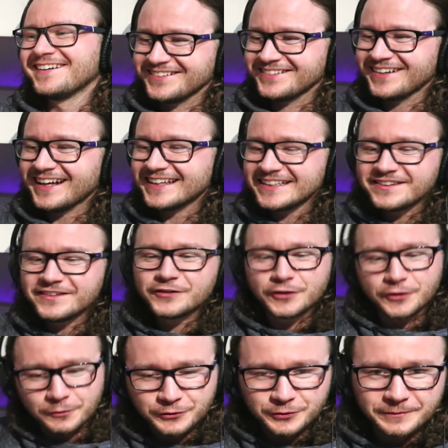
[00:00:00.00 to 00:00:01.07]
At least he stood
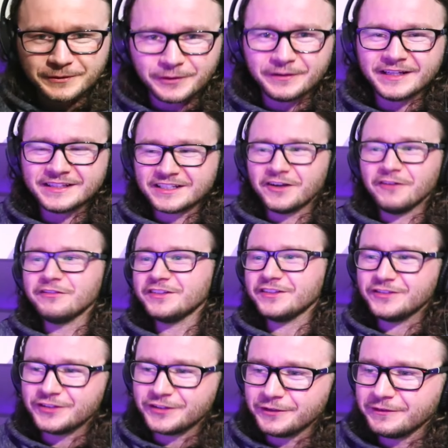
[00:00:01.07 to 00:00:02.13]
up to him, though. He had the
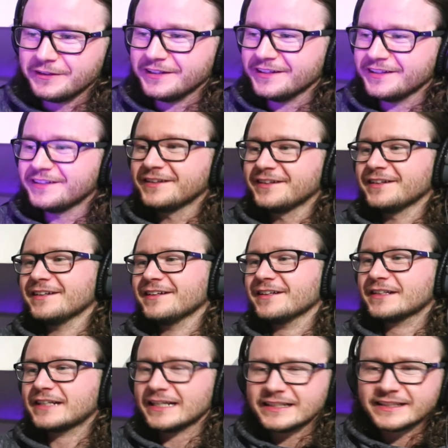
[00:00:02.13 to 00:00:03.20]
confidence to do it.
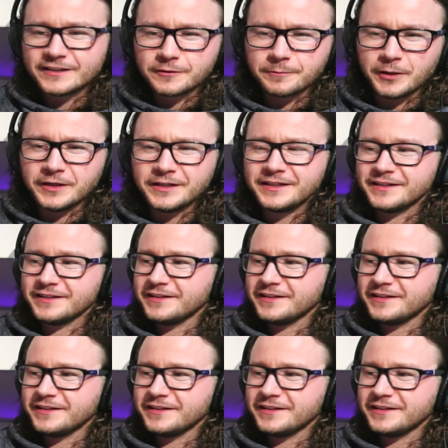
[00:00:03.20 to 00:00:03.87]
Kind of disappointing.